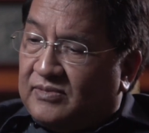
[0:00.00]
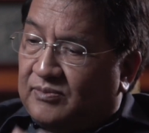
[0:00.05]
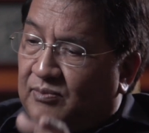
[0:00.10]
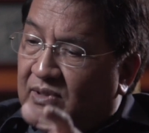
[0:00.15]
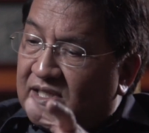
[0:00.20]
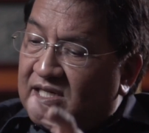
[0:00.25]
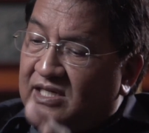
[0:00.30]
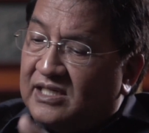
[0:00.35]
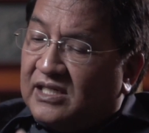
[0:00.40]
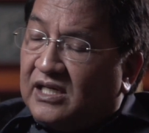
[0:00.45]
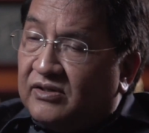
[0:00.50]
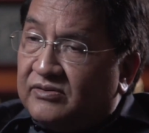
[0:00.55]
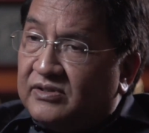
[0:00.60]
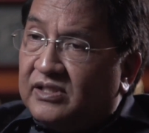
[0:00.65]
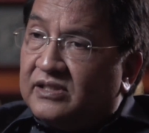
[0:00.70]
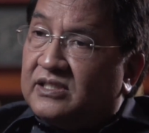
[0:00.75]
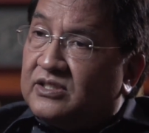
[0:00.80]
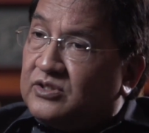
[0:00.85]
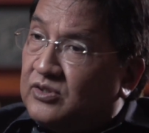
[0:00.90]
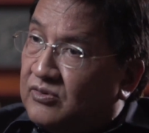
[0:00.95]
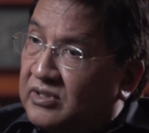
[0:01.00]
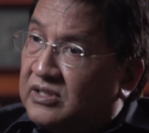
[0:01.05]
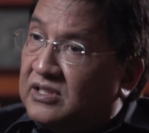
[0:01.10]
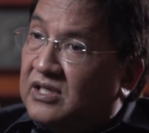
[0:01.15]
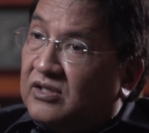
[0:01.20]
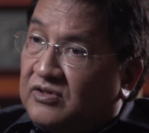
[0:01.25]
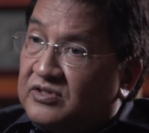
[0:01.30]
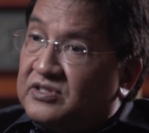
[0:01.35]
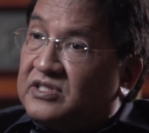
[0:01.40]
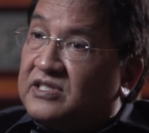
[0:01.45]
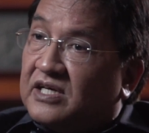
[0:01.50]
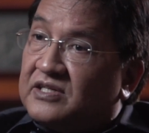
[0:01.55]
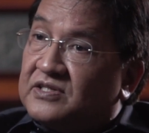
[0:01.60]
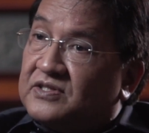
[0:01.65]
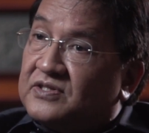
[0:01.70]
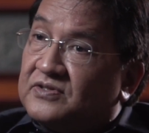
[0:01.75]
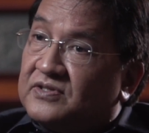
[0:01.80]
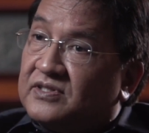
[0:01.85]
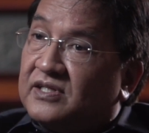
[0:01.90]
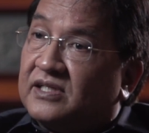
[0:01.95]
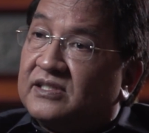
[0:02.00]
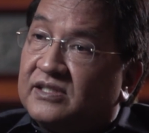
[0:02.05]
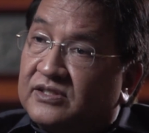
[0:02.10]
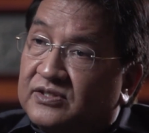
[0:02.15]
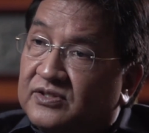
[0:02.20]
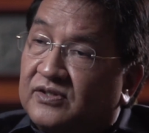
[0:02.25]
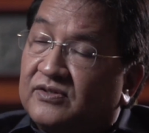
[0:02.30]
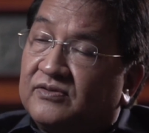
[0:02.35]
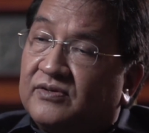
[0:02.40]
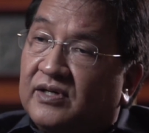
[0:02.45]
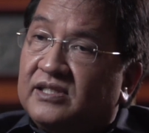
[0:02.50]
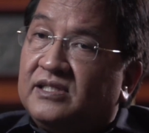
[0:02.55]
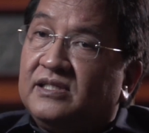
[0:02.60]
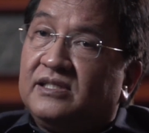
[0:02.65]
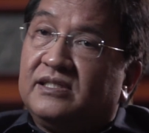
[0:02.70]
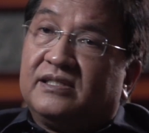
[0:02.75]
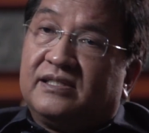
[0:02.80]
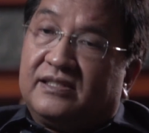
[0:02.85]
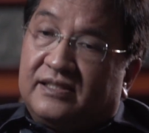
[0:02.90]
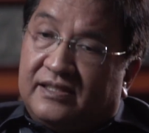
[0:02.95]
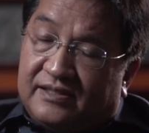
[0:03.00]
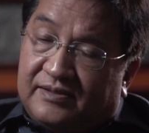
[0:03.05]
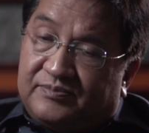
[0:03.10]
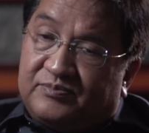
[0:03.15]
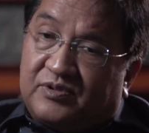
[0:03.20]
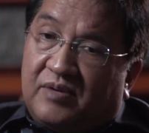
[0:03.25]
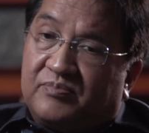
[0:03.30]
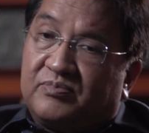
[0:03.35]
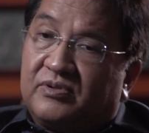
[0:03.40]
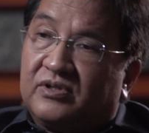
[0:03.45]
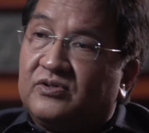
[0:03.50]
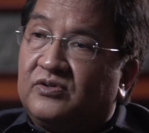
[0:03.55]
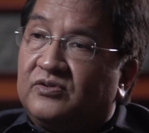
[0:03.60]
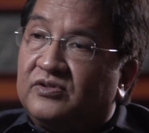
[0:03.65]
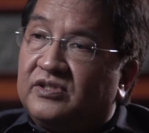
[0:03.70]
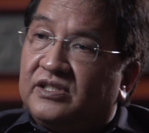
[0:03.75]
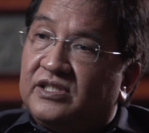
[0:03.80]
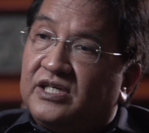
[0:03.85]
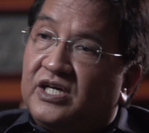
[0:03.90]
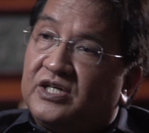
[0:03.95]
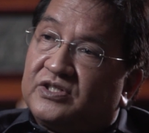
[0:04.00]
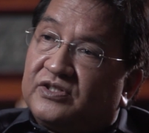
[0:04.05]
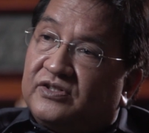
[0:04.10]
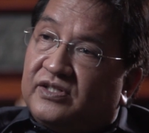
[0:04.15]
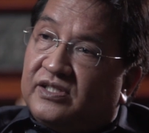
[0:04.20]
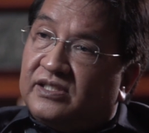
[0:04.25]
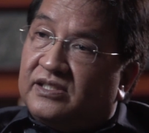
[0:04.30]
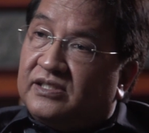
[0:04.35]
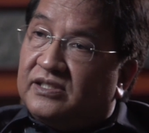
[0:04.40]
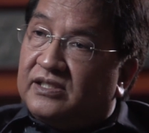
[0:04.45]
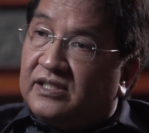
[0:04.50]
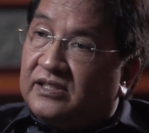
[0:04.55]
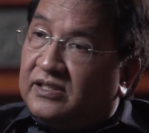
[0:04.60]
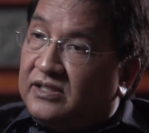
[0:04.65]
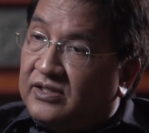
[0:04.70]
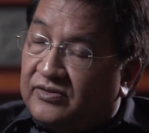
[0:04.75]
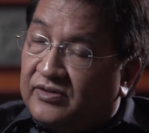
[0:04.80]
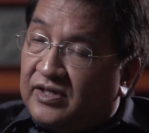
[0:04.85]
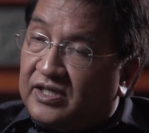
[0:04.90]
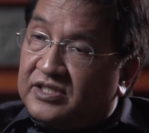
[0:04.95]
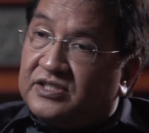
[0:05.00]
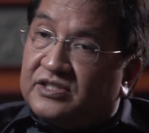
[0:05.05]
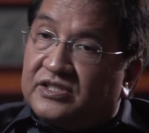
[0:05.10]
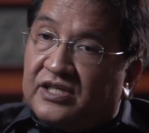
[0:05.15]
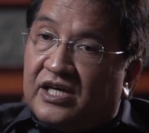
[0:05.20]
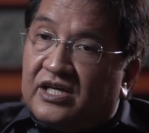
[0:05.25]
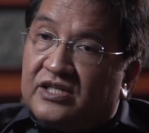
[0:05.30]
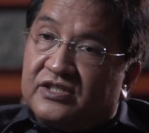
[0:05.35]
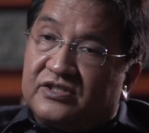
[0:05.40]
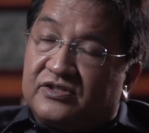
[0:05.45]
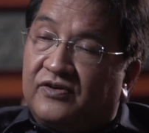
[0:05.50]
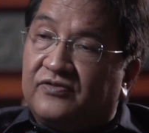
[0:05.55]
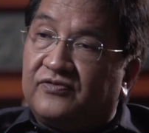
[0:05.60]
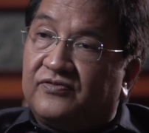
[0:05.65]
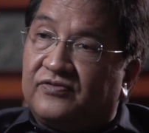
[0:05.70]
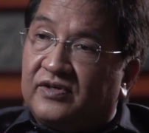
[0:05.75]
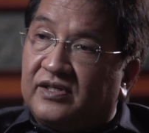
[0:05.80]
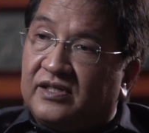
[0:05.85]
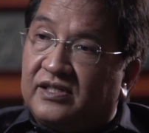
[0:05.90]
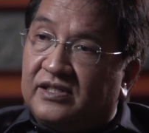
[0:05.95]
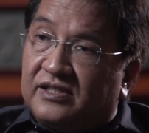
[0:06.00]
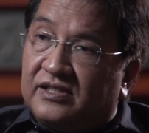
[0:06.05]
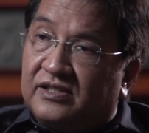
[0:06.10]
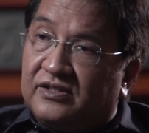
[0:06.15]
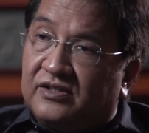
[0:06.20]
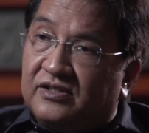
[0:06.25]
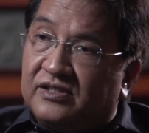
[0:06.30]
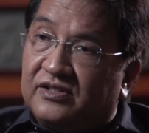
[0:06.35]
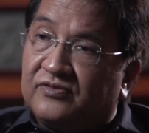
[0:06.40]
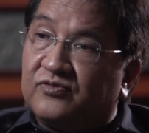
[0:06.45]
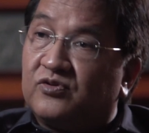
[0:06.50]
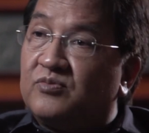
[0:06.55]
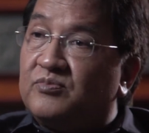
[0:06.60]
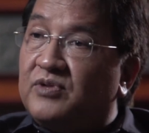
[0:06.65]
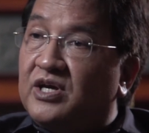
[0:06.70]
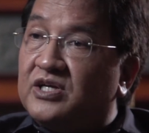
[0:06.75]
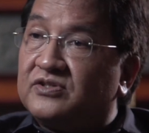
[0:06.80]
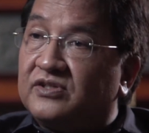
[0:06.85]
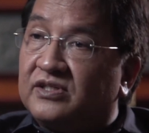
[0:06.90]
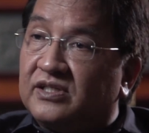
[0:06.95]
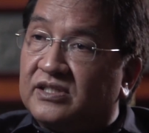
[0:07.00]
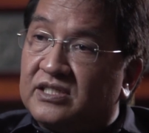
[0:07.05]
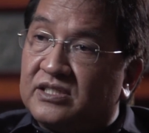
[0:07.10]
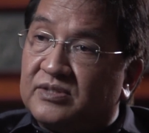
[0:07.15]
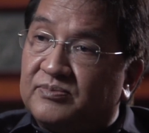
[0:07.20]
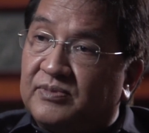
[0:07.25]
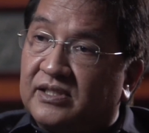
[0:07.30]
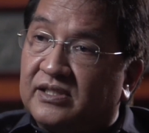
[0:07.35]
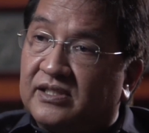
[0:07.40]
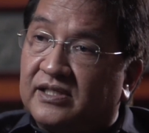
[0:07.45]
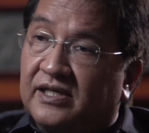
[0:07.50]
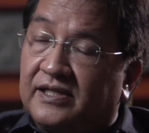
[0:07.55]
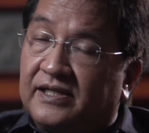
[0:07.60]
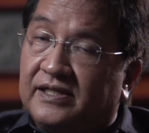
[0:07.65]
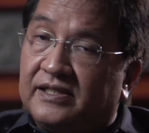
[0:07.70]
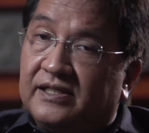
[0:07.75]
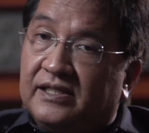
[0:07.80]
Malinaw that there's already a consensus, that there's already proper coordination and exchange of information that has been done.